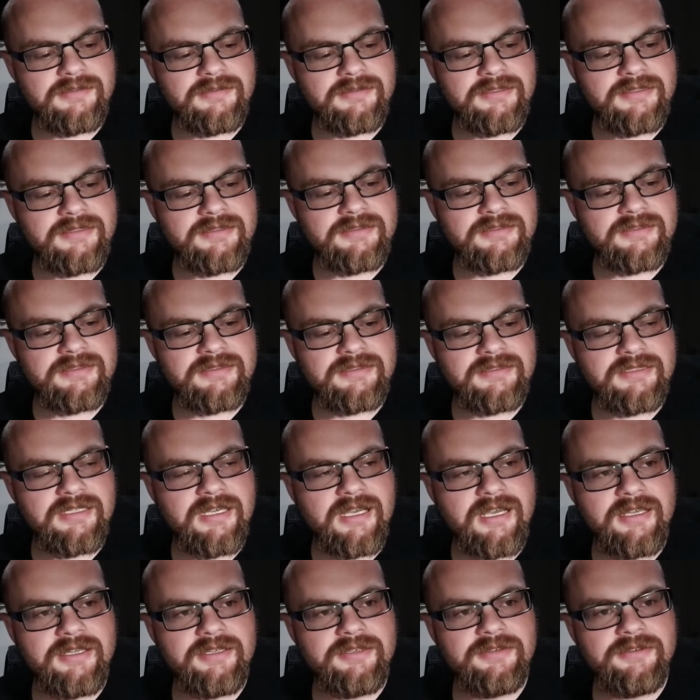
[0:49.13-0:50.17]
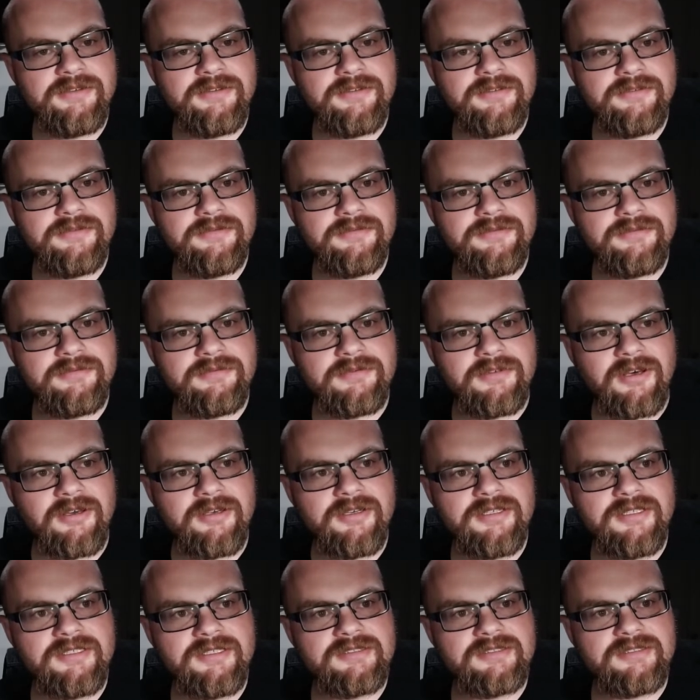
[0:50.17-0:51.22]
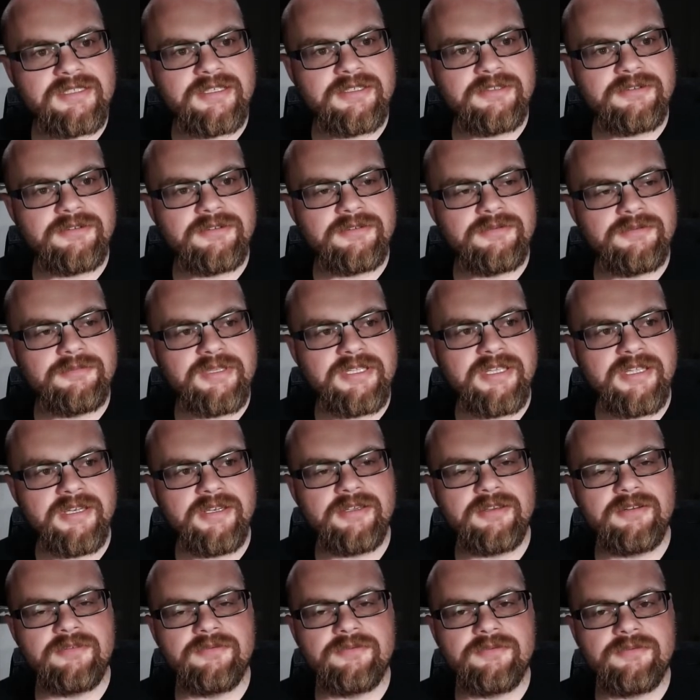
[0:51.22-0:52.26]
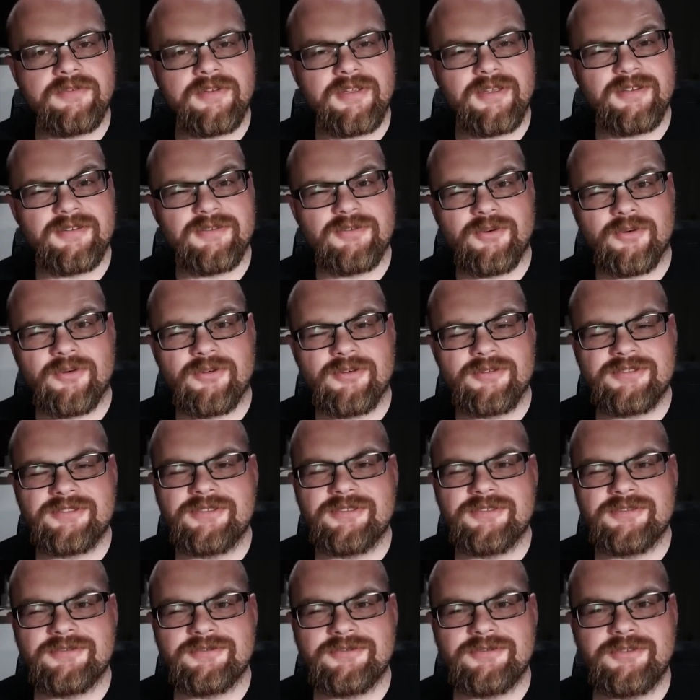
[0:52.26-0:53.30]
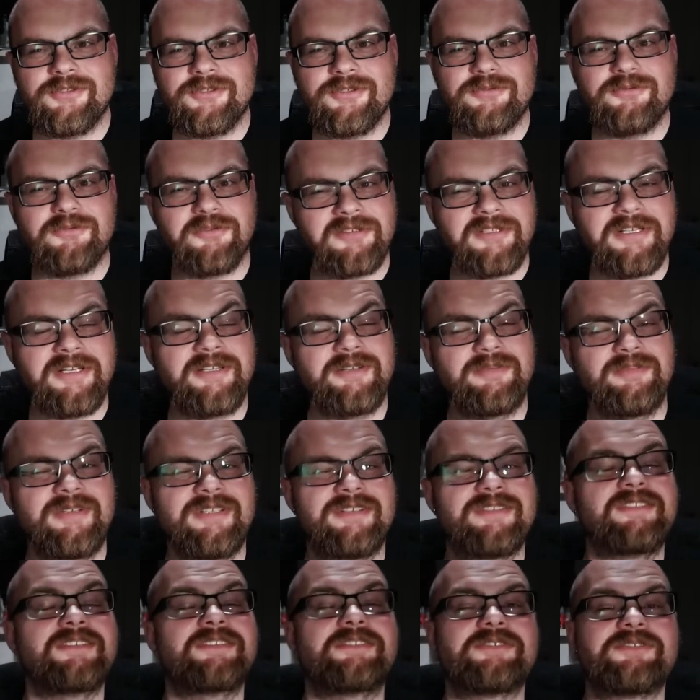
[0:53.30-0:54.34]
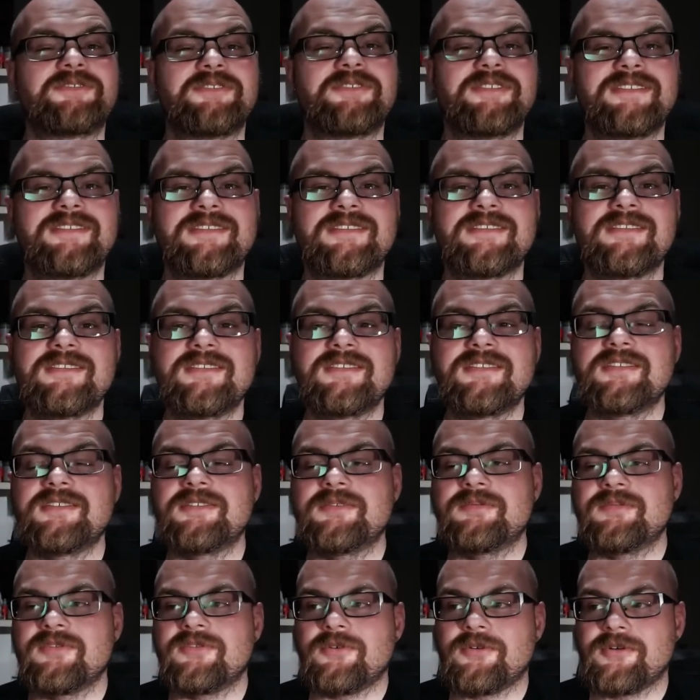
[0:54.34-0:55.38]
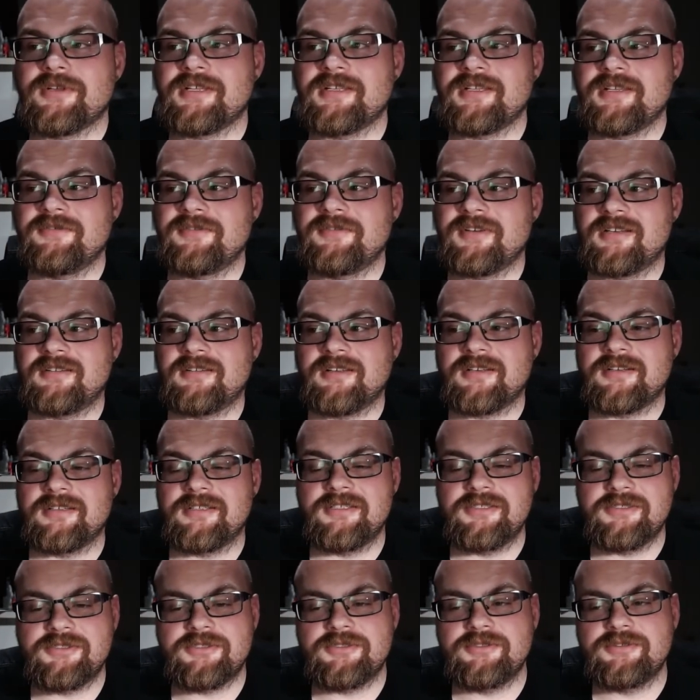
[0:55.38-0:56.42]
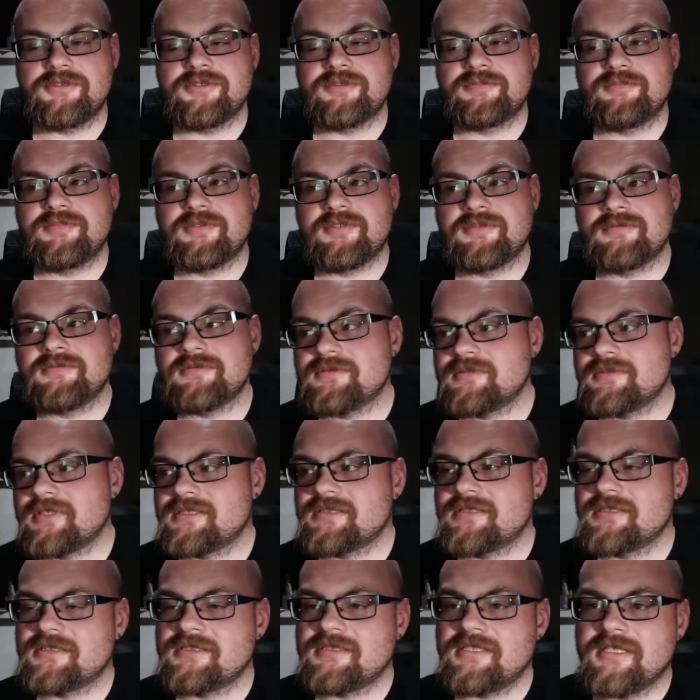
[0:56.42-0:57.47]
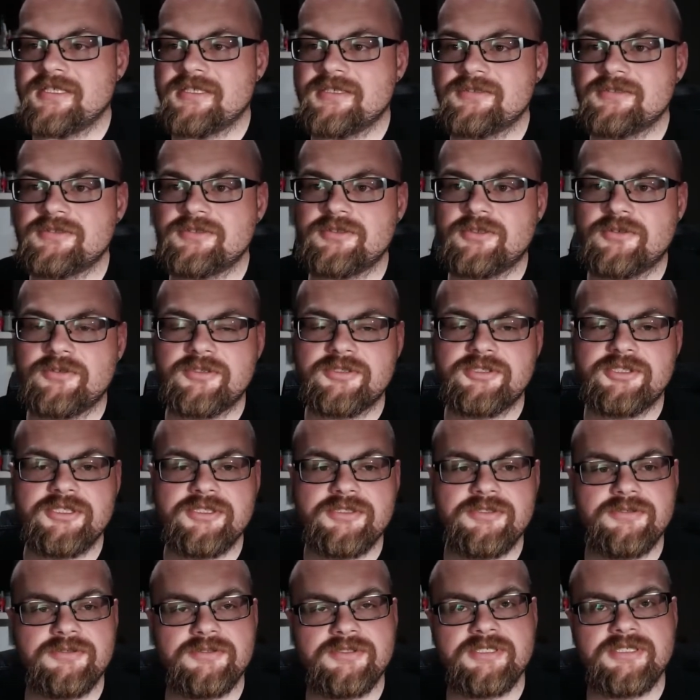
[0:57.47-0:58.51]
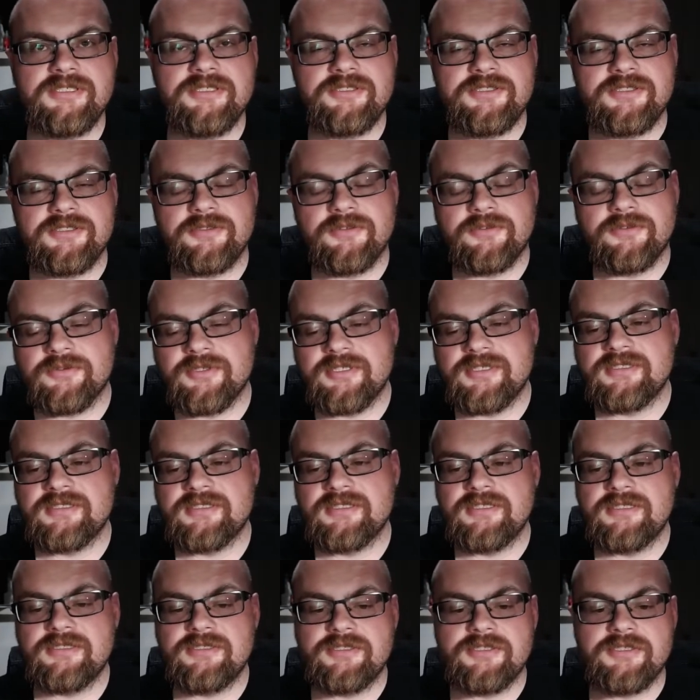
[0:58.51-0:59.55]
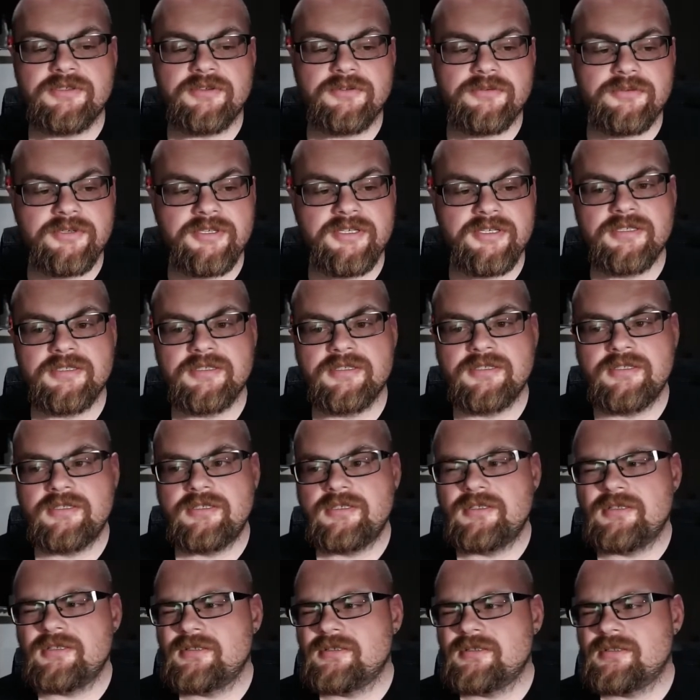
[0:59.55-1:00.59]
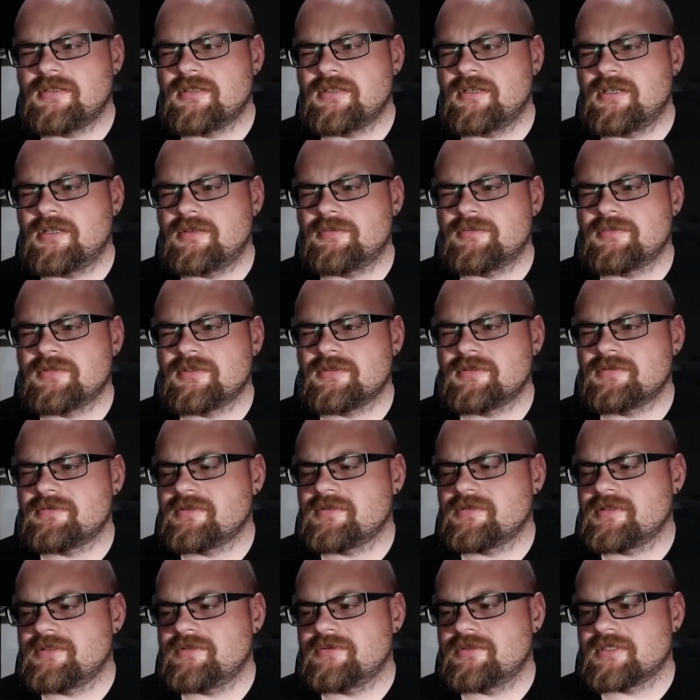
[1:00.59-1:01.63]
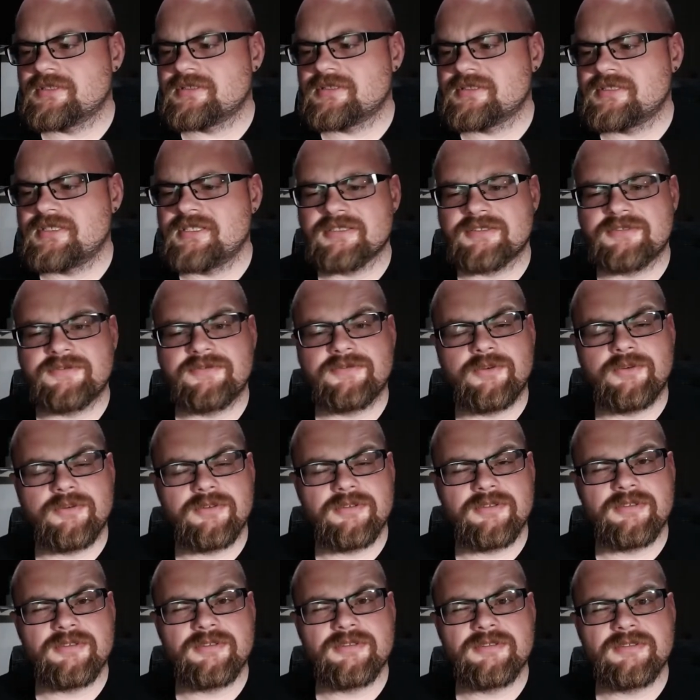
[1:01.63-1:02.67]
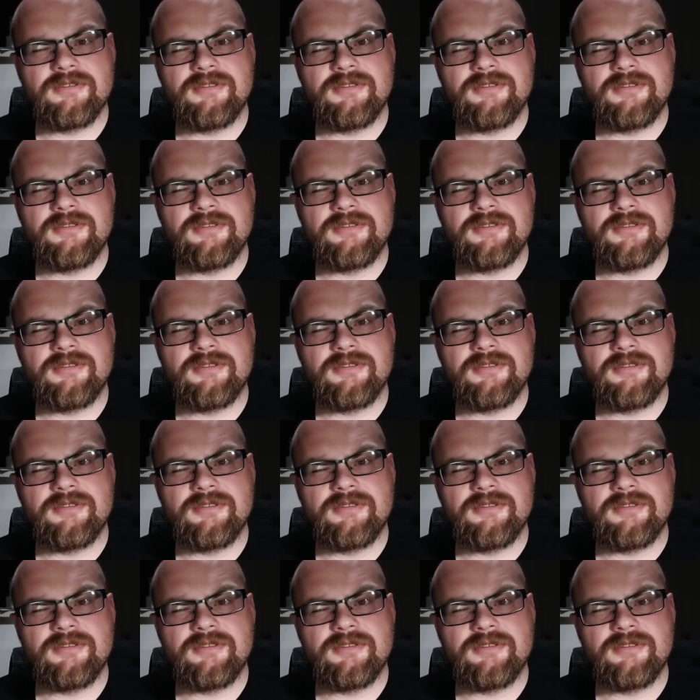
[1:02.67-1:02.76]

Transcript: it's kind of lauded as like the beginning of like Taurus's good reliability streak. Before that, they've had a lot of issues, but as it stands, the G2C, G3C, G3, they're doing like the TX4.